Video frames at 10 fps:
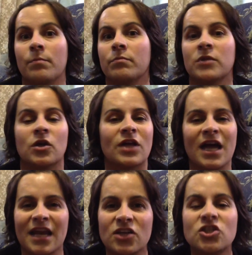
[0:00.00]
You know,
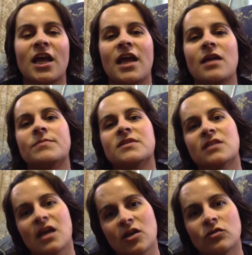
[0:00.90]
cut out shapes,
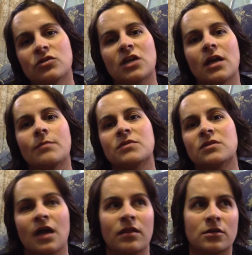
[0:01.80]
they glue shapes
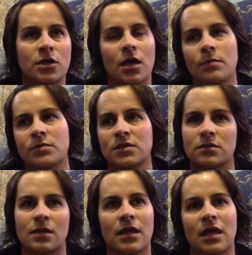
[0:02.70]
to other shapes,
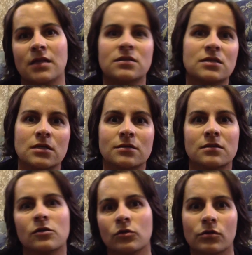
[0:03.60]
they get sticks
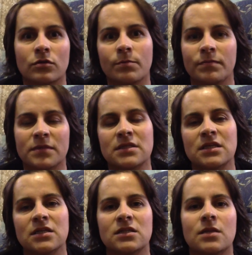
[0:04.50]
and glue the
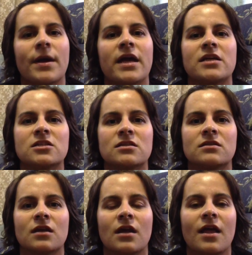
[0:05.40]
sticks to the
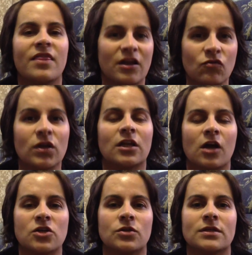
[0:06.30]
pages. They really
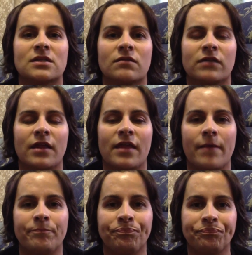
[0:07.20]
like doing stuff like
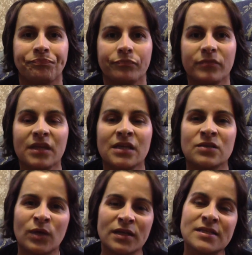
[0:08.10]
that.
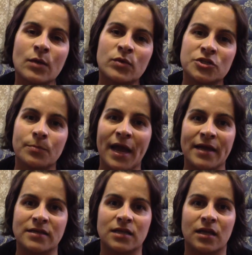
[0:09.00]
As well as that, we do
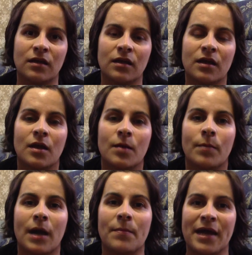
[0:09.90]
painting,
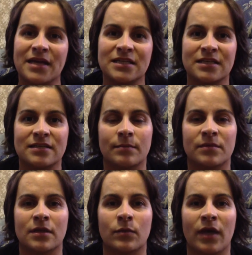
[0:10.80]
but painting is
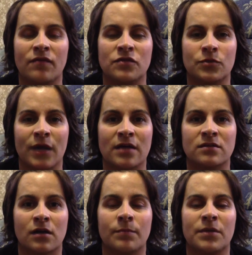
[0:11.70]
something that we have to do
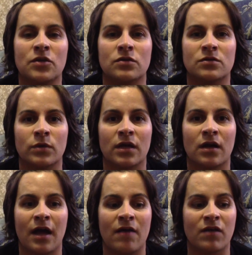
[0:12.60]
outside because we
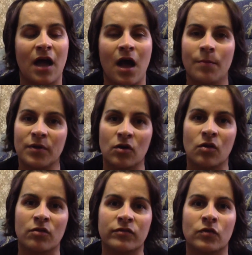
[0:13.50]
have carpet
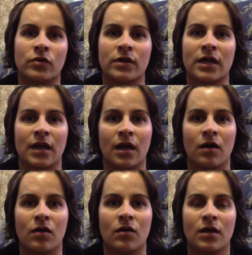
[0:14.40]
on the floor in
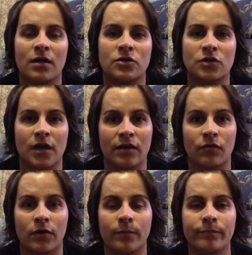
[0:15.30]
our dining
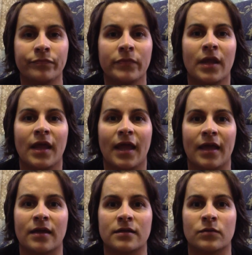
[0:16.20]
room,
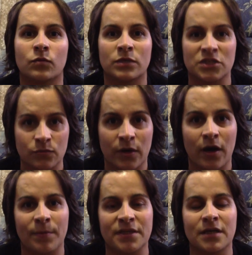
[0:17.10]
which is where
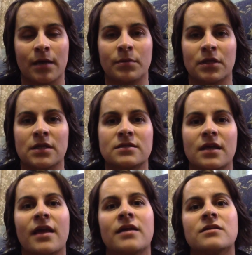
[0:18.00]
our big table is,
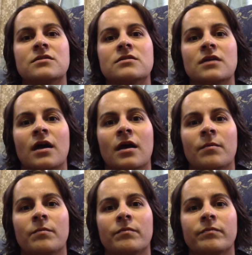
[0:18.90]
and
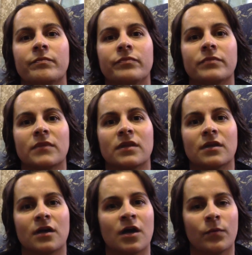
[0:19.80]

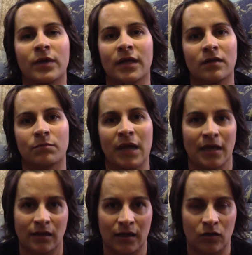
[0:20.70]
I don't want
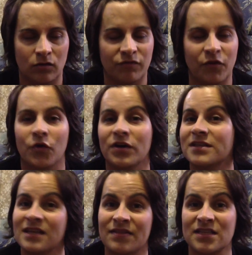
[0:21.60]
paint getting on the floor
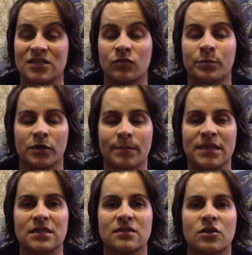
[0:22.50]
and they're still pretty
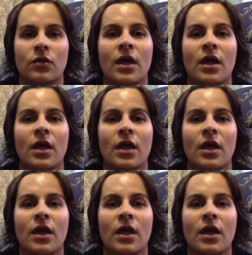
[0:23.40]
messy. So